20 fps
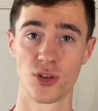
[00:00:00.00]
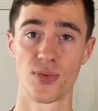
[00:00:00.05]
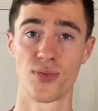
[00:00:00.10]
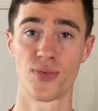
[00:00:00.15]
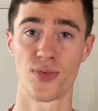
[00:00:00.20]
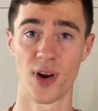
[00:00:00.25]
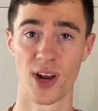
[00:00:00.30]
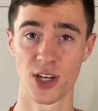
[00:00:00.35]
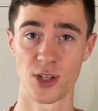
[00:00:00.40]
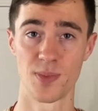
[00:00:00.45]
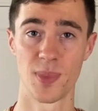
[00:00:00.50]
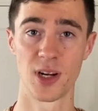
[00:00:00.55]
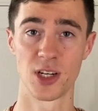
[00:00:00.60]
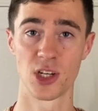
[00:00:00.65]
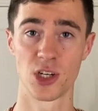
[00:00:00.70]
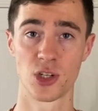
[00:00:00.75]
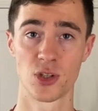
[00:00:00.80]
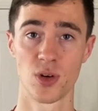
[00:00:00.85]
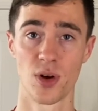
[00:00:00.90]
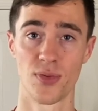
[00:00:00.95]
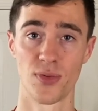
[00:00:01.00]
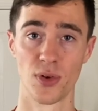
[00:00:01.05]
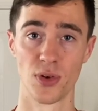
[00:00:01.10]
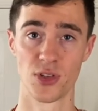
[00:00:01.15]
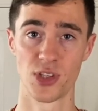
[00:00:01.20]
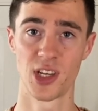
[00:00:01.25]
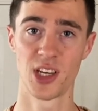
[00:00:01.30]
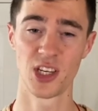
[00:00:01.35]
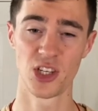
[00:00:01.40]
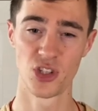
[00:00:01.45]
of fresh magic
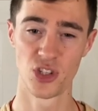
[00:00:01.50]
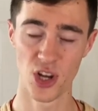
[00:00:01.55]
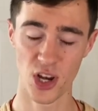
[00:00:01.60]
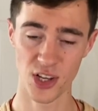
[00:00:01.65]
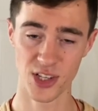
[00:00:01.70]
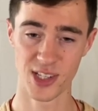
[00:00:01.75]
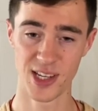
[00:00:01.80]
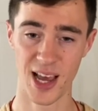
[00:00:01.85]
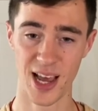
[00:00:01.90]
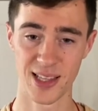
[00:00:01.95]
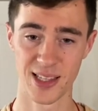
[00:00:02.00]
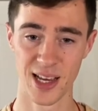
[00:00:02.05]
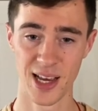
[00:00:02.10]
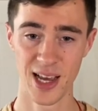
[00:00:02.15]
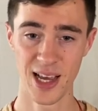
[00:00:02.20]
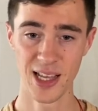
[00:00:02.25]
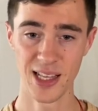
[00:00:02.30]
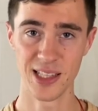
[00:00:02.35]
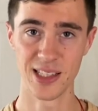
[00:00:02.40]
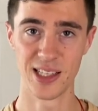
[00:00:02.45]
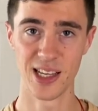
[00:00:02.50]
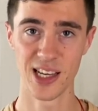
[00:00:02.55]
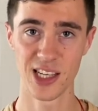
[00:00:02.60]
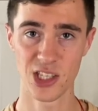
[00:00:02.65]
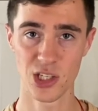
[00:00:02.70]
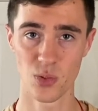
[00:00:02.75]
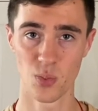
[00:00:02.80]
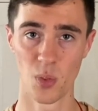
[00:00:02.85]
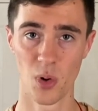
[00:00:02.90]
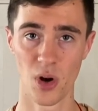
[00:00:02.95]
truffles. It is just that
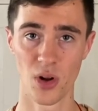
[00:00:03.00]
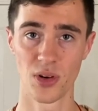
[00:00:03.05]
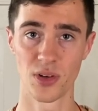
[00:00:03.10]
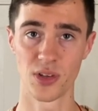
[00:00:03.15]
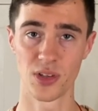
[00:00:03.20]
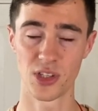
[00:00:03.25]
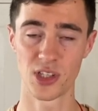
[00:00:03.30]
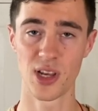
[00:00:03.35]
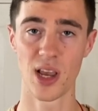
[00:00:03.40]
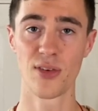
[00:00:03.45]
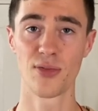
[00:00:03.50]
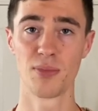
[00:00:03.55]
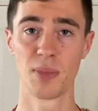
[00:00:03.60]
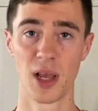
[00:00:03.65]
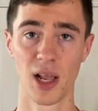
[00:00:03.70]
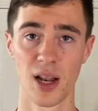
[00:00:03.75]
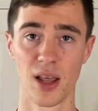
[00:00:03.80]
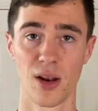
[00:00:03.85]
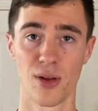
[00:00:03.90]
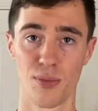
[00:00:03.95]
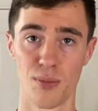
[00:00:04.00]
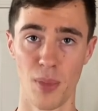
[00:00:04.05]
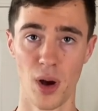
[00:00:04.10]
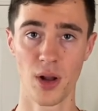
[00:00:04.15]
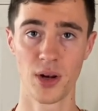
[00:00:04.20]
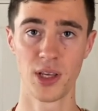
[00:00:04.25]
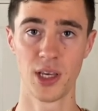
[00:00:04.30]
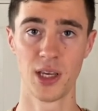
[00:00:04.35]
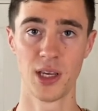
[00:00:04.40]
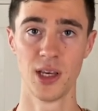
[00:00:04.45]
this one saved me a lot of
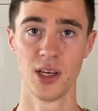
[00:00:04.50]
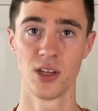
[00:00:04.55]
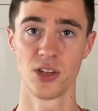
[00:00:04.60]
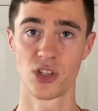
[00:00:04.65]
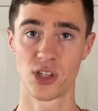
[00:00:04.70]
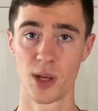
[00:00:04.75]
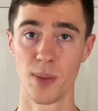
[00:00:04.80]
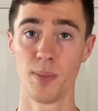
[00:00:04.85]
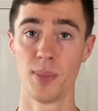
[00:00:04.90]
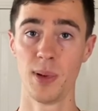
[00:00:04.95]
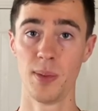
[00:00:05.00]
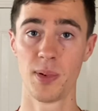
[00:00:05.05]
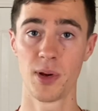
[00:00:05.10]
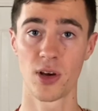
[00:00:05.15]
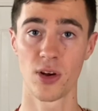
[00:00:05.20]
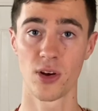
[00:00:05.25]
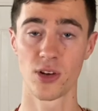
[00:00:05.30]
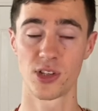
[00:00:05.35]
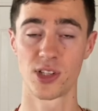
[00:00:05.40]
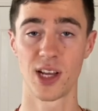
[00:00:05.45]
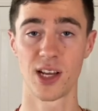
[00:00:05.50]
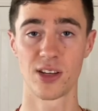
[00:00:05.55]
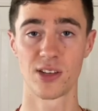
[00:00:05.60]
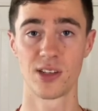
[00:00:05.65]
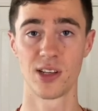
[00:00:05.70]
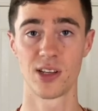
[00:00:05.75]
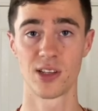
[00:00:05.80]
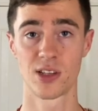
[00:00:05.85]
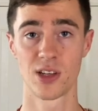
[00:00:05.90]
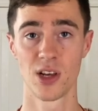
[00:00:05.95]
money simply because there's
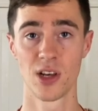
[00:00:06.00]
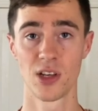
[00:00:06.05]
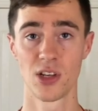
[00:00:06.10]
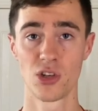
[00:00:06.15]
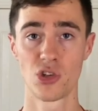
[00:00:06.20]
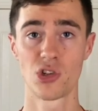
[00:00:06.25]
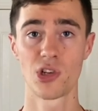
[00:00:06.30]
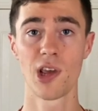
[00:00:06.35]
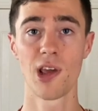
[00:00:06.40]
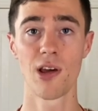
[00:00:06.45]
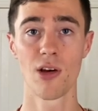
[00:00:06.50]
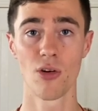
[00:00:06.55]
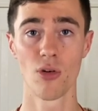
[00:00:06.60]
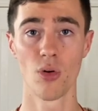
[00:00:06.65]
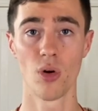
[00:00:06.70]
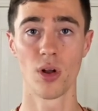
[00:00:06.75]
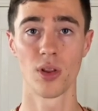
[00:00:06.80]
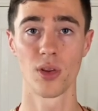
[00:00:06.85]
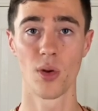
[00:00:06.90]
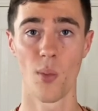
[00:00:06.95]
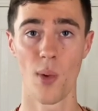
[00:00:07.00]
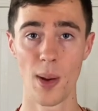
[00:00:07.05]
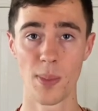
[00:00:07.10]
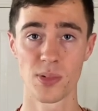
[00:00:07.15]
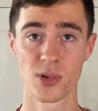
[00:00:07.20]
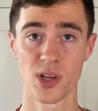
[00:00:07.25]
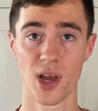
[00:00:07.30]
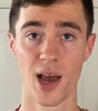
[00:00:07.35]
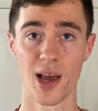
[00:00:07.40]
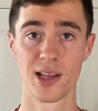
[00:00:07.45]
this sale on the
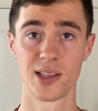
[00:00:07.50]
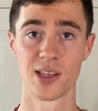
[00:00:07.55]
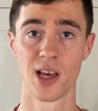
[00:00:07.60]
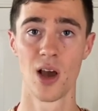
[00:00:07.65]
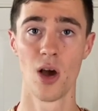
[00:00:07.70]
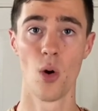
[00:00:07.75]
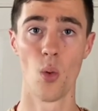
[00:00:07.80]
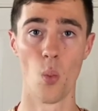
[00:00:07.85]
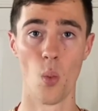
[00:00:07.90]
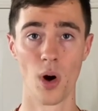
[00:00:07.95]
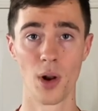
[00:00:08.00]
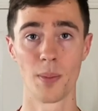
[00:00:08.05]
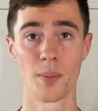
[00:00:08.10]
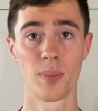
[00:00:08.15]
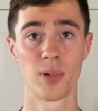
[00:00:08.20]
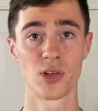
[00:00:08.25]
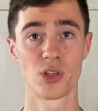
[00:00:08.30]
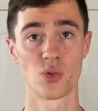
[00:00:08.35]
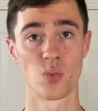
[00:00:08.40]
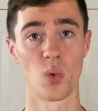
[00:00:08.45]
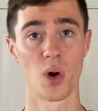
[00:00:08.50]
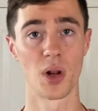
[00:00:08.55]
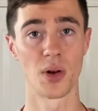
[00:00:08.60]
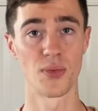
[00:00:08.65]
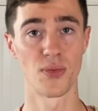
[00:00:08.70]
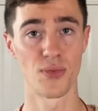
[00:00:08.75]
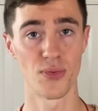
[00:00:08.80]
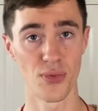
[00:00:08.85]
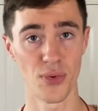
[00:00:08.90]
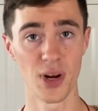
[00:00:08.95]
website, one plus one
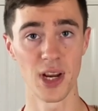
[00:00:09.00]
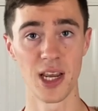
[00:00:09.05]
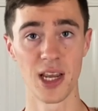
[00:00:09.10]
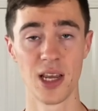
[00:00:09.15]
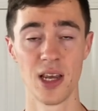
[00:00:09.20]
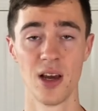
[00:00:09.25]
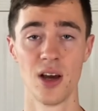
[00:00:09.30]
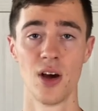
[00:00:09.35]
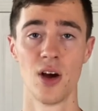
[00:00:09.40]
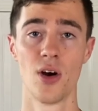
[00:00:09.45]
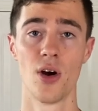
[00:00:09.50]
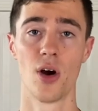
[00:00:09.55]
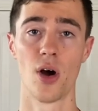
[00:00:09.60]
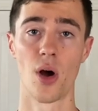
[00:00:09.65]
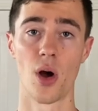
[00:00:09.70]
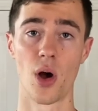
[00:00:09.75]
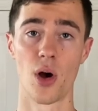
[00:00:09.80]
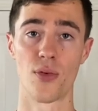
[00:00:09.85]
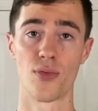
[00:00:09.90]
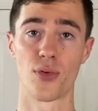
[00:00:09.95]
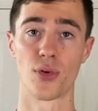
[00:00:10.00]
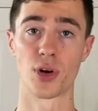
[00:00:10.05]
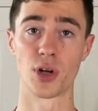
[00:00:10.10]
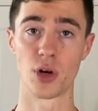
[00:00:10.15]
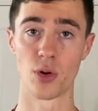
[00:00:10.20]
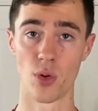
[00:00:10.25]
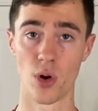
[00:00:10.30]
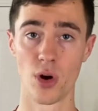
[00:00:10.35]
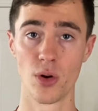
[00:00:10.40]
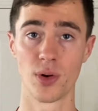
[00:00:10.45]
free uh, for the
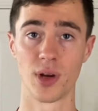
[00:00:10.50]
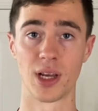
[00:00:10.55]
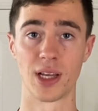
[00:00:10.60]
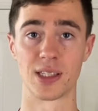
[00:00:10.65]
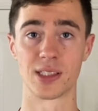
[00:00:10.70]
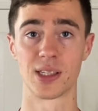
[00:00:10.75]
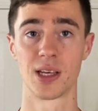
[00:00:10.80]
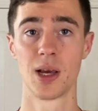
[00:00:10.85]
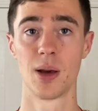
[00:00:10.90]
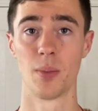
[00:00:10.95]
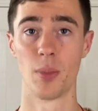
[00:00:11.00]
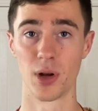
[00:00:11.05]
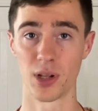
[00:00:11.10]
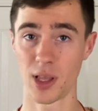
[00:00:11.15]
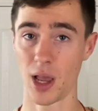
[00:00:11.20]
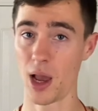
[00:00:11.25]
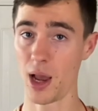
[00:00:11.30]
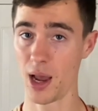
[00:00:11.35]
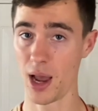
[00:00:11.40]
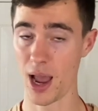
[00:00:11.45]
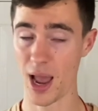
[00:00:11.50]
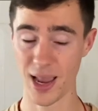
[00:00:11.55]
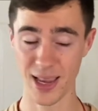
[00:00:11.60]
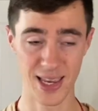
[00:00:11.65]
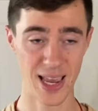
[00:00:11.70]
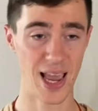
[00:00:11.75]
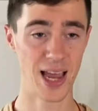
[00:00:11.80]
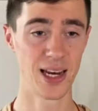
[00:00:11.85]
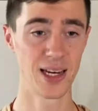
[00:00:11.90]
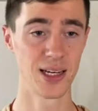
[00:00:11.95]
grow kit. But
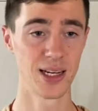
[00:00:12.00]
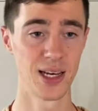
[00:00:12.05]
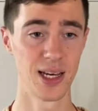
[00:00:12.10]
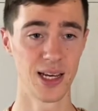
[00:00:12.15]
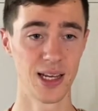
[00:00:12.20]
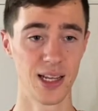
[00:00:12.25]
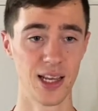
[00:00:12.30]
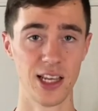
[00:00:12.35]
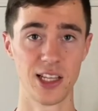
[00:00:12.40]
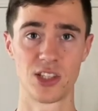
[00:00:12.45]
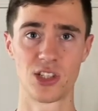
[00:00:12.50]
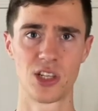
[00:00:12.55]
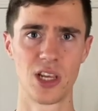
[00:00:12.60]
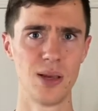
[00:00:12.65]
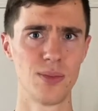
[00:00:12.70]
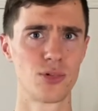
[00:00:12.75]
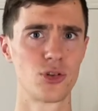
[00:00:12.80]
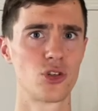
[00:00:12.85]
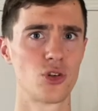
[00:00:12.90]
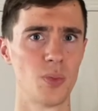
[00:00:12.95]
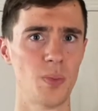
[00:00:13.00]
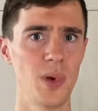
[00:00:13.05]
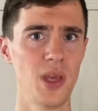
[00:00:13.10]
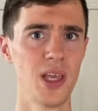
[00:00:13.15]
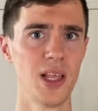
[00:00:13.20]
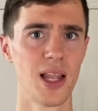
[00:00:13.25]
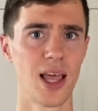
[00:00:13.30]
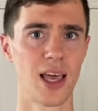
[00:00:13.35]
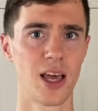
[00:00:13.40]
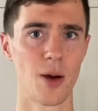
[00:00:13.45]
again, it seems to
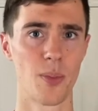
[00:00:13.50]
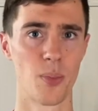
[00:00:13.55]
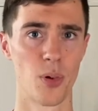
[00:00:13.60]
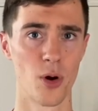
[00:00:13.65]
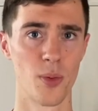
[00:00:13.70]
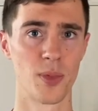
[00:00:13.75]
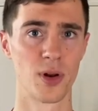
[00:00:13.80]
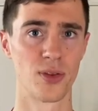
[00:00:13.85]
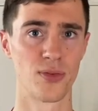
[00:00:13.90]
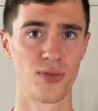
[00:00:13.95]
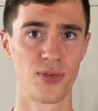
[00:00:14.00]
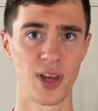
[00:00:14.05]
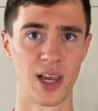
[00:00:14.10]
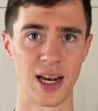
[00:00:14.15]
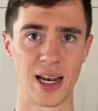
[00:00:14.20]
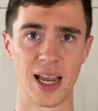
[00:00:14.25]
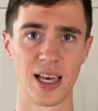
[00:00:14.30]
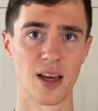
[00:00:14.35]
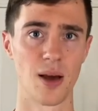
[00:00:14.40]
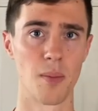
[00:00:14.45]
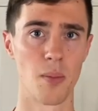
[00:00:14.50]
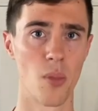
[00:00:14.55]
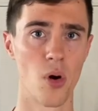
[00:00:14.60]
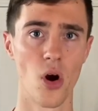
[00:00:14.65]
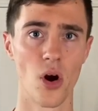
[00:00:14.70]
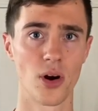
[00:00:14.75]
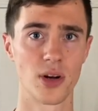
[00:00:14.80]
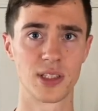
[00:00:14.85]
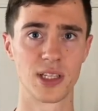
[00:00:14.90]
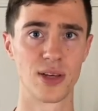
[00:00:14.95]
be like a permanent thing, like a
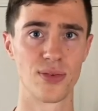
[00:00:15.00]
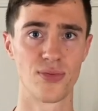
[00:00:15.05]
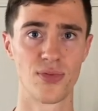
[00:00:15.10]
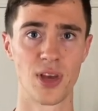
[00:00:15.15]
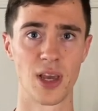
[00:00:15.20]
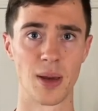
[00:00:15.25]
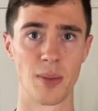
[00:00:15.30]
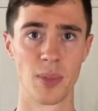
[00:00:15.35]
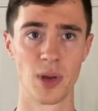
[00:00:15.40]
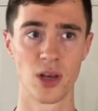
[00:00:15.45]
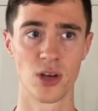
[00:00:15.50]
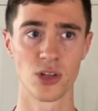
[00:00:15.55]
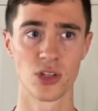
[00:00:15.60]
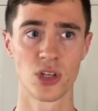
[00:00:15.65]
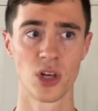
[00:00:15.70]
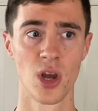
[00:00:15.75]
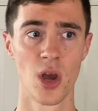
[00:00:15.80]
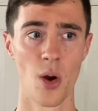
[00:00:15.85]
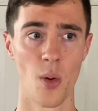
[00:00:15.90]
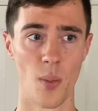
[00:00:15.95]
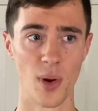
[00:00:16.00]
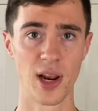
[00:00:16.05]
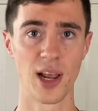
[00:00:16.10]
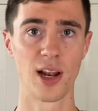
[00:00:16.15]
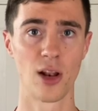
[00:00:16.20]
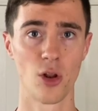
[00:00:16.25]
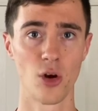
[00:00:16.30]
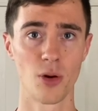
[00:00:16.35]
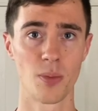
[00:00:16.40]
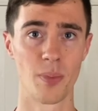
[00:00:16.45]
marketing thing, because when I
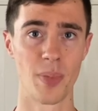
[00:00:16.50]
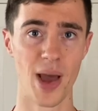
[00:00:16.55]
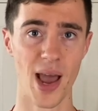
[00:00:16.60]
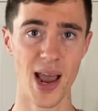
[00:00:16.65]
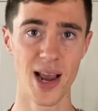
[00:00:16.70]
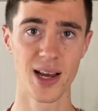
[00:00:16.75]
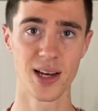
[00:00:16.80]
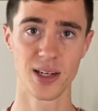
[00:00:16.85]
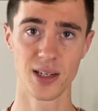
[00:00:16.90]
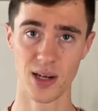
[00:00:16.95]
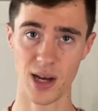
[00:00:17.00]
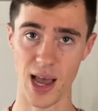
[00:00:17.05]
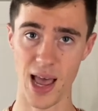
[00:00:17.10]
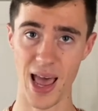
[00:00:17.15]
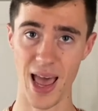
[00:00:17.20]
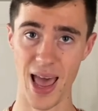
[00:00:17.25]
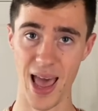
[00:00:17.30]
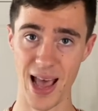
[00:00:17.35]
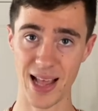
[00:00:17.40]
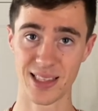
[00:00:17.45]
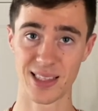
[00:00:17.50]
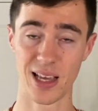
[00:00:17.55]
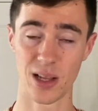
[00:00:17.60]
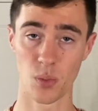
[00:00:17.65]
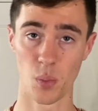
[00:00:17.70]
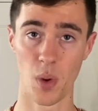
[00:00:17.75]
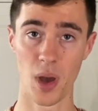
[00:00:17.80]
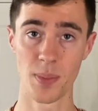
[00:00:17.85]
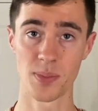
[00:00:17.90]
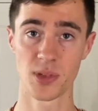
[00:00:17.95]
look back at
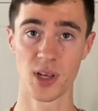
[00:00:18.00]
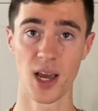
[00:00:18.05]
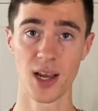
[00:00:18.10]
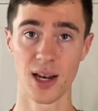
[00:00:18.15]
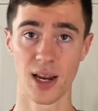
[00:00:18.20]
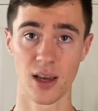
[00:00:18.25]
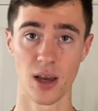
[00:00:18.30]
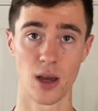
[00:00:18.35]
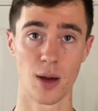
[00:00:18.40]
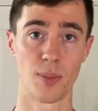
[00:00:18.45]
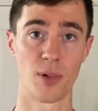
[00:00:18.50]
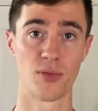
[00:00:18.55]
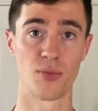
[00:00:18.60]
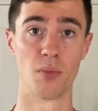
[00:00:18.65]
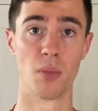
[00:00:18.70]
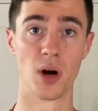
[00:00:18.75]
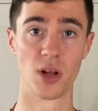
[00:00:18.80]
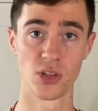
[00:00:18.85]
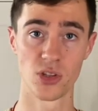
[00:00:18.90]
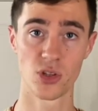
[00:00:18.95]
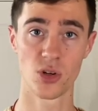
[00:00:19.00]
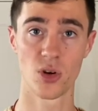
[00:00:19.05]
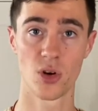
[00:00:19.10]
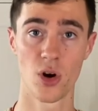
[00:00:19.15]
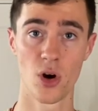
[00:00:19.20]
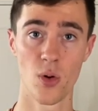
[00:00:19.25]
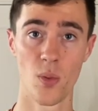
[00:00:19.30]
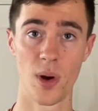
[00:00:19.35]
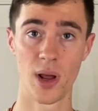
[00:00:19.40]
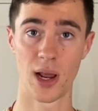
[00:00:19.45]
that website like a couple of months
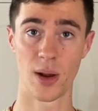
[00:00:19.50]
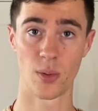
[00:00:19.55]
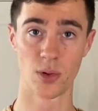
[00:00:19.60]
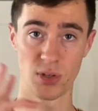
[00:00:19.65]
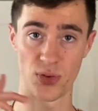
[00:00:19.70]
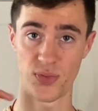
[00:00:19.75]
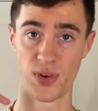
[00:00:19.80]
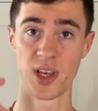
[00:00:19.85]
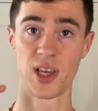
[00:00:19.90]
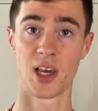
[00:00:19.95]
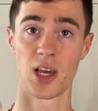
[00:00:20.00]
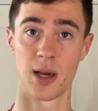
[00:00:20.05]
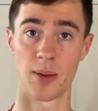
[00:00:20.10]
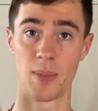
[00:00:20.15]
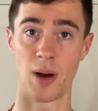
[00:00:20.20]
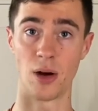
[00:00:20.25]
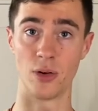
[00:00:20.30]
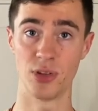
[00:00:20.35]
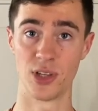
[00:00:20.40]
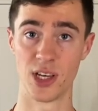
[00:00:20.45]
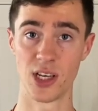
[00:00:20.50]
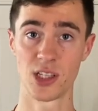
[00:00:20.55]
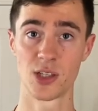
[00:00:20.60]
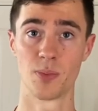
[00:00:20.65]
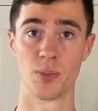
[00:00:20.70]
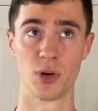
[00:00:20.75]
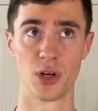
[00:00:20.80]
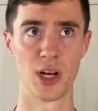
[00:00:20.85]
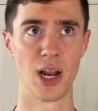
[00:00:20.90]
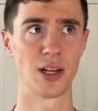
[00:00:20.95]
ago when I was thinking about this
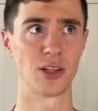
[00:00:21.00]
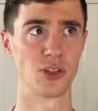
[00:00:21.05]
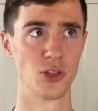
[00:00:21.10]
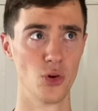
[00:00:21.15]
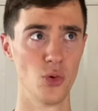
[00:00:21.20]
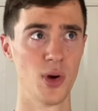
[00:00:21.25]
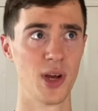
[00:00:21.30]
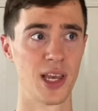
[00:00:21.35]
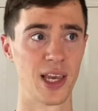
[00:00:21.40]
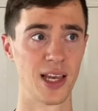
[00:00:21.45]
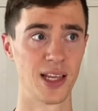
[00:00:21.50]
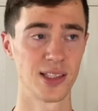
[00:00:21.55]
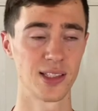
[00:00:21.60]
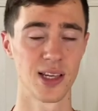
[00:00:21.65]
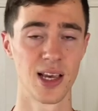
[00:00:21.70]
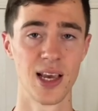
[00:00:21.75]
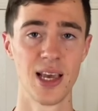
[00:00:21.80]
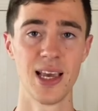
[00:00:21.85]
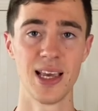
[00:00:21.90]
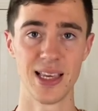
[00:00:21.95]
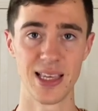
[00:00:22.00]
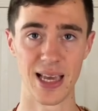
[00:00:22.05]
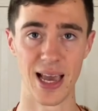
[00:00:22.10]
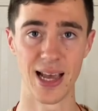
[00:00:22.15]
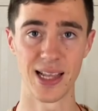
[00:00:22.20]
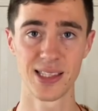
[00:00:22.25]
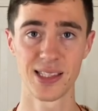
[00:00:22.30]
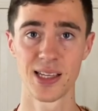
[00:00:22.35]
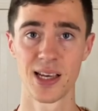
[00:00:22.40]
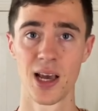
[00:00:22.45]
but not doing it
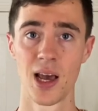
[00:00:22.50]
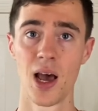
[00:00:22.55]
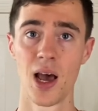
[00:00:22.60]
yet,